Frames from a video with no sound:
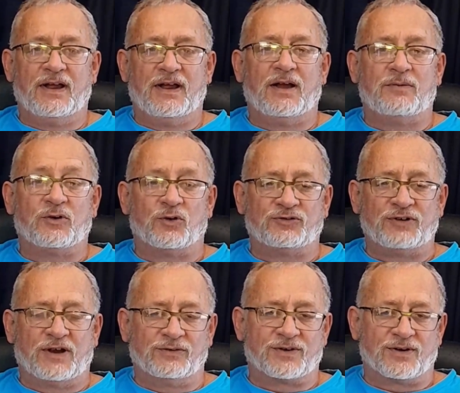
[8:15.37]
because they
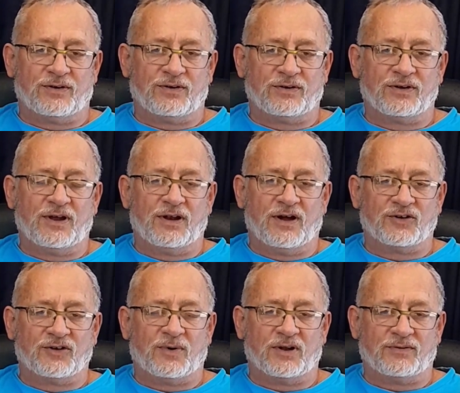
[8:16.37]
control a
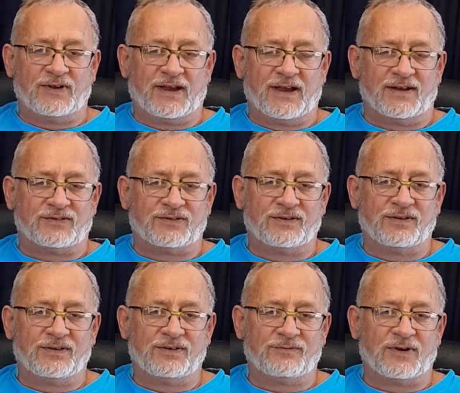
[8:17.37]
large part of the gas
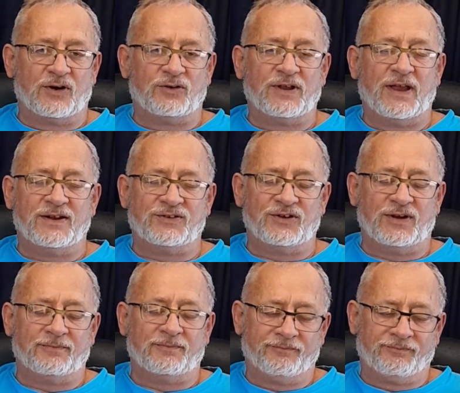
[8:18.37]
flow, the energy.